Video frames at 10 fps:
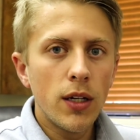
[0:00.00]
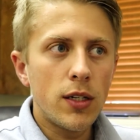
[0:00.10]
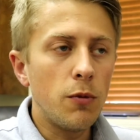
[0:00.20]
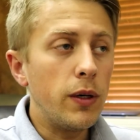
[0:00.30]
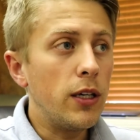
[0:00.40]

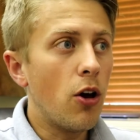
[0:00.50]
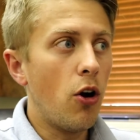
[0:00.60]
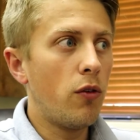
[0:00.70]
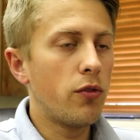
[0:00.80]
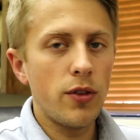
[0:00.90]
to be
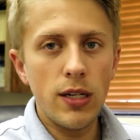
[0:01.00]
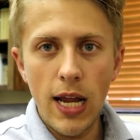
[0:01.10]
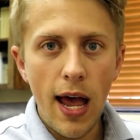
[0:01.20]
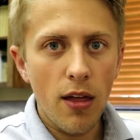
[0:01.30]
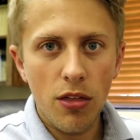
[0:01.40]
over the
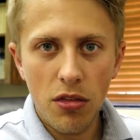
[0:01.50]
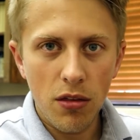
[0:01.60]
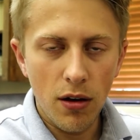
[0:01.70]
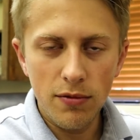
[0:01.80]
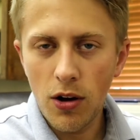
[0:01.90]
death
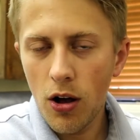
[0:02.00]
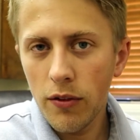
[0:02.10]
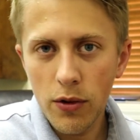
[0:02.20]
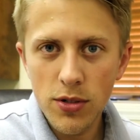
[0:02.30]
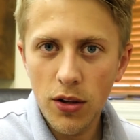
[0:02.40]
of all
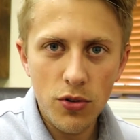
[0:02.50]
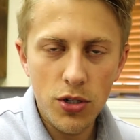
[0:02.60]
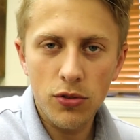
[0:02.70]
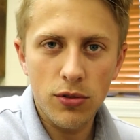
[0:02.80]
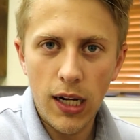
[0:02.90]
those other
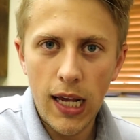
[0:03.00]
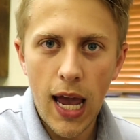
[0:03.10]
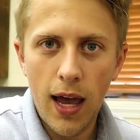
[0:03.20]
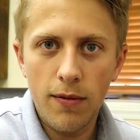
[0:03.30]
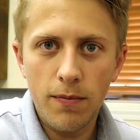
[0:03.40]
children that he
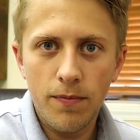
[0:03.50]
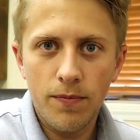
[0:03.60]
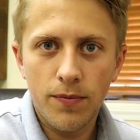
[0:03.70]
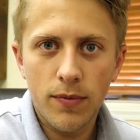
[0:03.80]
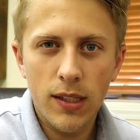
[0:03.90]
had?
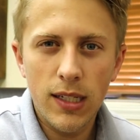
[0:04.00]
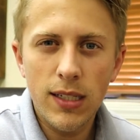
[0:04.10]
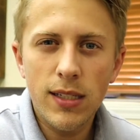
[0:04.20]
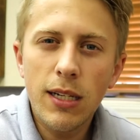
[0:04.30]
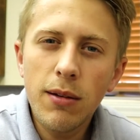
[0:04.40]
Does
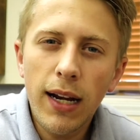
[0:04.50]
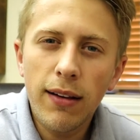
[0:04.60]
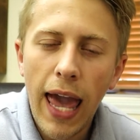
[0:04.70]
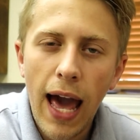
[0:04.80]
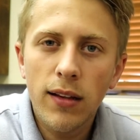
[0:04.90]
it seem kind
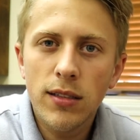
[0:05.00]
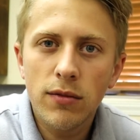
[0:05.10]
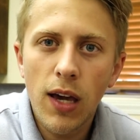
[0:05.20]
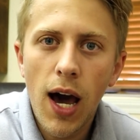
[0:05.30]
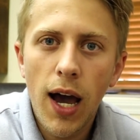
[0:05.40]
of callous
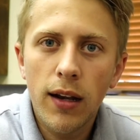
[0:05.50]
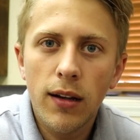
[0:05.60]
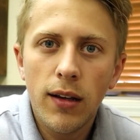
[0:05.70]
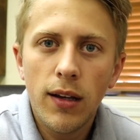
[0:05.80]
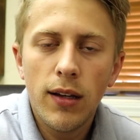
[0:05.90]
of God?
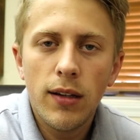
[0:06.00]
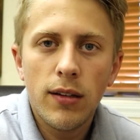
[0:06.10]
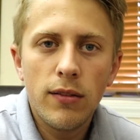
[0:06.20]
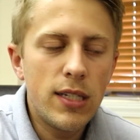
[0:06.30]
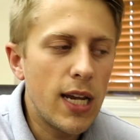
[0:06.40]

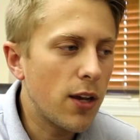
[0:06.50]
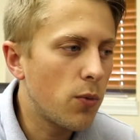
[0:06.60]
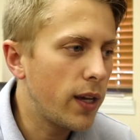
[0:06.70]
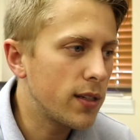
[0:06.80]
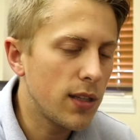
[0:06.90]
He's taking
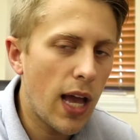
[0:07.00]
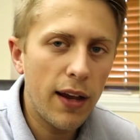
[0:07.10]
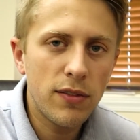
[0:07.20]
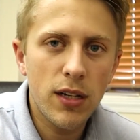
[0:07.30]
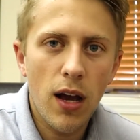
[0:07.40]
away his
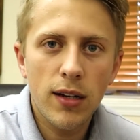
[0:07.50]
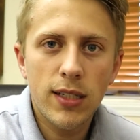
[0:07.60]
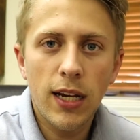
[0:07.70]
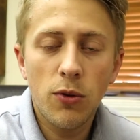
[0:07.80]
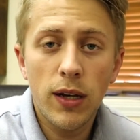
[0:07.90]
livestock,
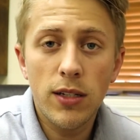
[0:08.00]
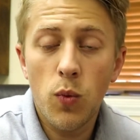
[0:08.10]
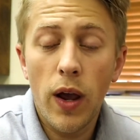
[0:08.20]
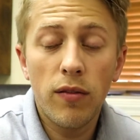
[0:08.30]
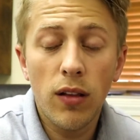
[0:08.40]
taking away his
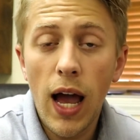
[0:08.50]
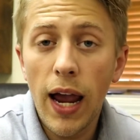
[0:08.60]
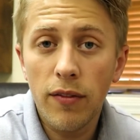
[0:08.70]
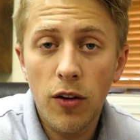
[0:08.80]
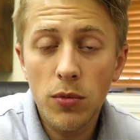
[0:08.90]
way of
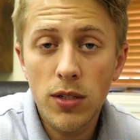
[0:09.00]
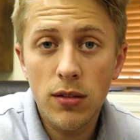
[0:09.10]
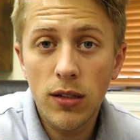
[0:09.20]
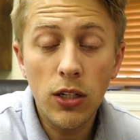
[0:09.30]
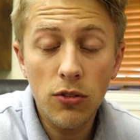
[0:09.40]
life,
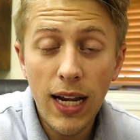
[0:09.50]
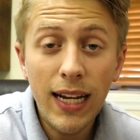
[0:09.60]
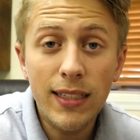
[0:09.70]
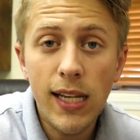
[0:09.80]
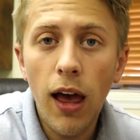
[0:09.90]
almost,
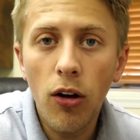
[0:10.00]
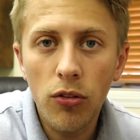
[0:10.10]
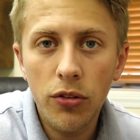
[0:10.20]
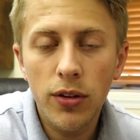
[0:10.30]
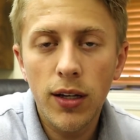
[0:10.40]
taking his
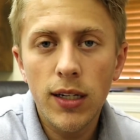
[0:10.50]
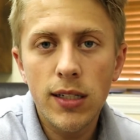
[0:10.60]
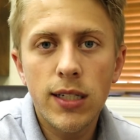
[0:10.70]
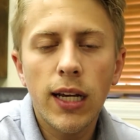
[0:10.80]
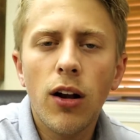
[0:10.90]
health.
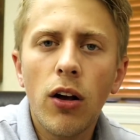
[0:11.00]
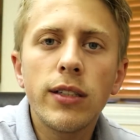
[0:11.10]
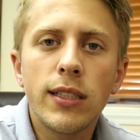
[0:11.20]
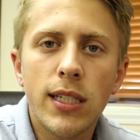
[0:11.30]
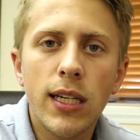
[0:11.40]
He's taking all
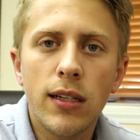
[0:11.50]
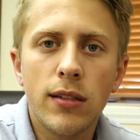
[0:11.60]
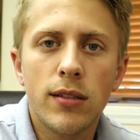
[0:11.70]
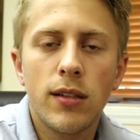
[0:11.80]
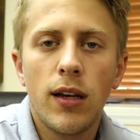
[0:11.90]
these
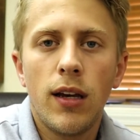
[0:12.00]
things,